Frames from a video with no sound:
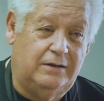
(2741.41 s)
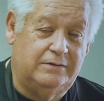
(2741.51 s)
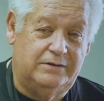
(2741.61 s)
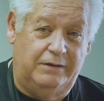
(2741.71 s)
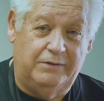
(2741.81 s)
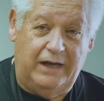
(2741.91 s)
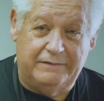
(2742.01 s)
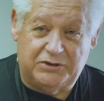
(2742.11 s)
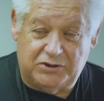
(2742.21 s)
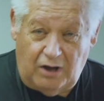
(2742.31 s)
they will
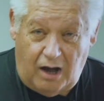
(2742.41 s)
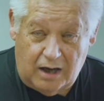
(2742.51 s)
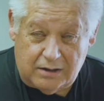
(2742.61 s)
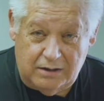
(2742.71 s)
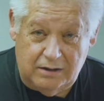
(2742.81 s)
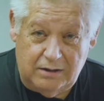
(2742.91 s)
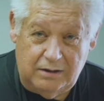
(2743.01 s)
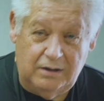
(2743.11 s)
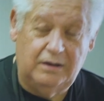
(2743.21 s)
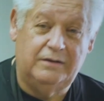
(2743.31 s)
have stock,
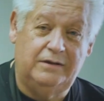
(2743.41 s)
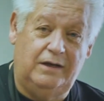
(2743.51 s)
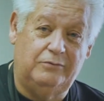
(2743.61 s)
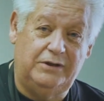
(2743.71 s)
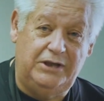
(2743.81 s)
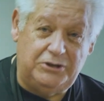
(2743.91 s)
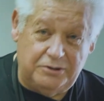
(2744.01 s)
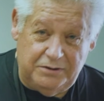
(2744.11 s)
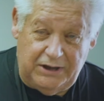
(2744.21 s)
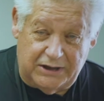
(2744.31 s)
they will
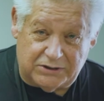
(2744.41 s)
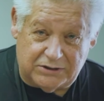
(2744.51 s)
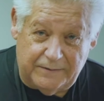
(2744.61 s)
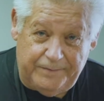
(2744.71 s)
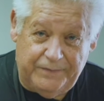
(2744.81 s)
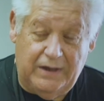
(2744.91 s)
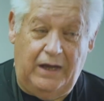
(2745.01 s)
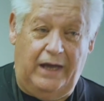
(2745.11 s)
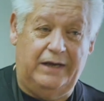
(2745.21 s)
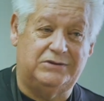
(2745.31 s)
issue this.
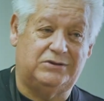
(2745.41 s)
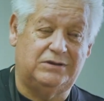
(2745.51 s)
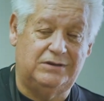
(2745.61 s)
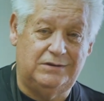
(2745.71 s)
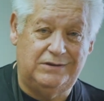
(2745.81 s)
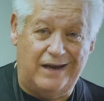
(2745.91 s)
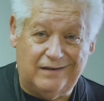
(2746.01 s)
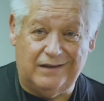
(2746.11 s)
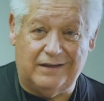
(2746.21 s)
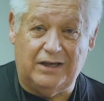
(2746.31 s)
And it's
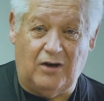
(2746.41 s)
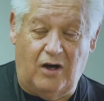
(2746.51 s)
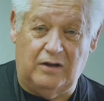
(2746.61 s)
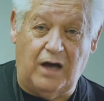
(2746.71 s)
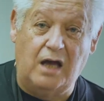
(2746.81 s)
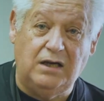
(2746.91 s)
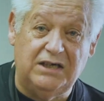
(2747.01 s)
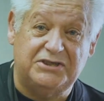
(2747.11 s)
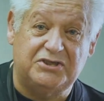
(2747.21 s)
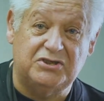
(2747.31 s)
technically called
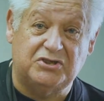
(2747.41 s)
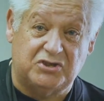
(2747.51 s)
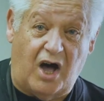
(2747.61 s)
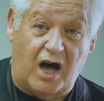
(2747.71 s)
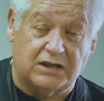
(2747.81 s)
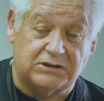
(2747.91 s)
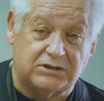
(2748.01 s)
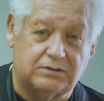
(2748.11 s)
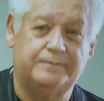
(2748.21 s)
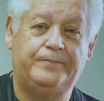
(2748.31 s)
unlisted
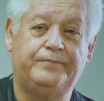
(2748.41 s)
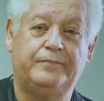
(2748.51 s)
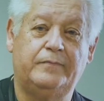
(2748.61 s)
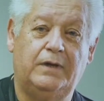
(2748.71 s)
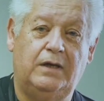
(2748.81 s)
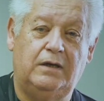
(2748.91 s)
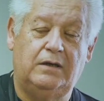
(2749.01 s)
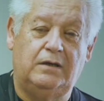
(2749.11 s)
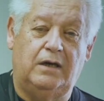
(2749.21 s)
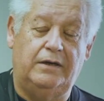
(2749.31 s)
stocks.
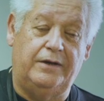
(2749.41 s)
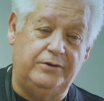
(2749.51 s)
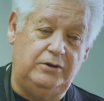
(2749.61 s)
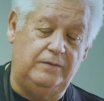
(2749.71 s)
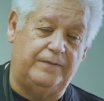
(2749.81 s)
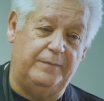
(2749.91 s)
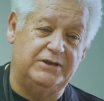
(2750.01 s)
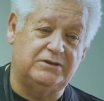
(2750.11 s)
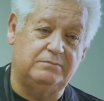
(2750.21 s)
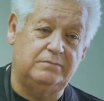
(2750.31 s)
Another
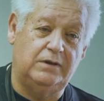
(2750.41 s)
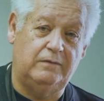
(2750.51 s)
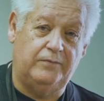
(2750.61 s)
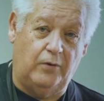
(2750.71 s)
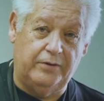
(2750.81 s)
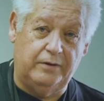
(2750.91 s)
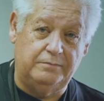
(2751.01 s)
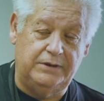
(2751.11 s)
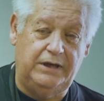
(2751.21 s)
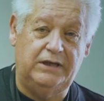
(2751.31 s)
euphemism for
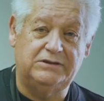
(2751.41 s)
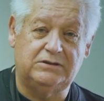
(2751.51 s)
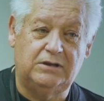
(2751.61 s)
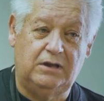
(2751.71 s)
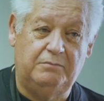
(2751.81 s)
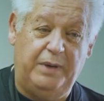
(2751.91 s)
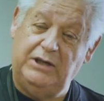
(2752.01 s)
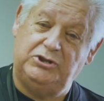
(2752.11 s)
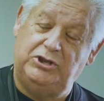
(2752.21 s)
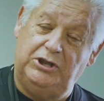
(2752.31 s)
them is
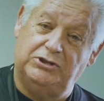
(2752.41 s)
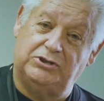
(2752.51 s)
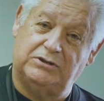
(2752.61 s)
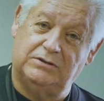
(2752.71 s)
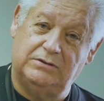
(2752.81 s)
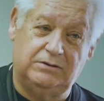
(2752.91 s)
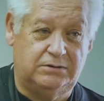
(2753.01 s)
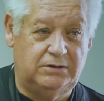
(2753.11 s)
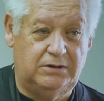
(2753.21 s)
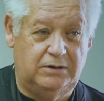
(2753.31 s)
pink sheets,
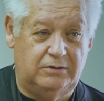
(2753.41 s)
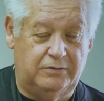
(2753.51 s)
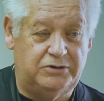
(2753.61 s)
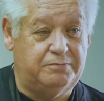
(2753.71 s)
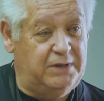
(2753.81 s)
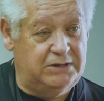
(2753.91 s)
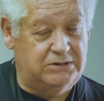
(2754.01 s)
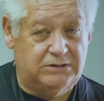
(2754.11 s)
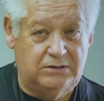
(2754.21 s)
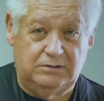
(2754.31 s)
which
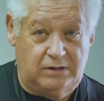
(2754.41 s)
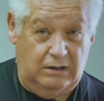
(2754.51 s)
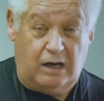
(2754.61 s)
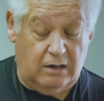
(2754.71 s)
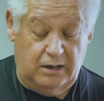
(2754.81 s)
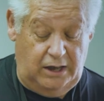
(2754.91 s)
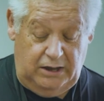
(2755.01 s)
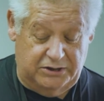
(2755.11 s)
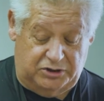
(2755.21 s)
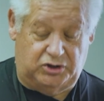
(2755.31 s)
means they're not on any
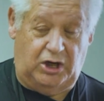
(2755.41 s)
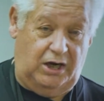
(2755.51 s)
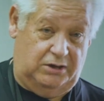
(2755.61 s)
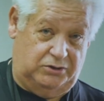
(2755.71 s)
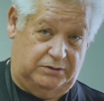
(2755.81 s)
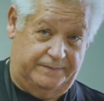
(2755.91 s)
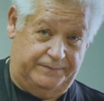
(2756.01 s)
exchange.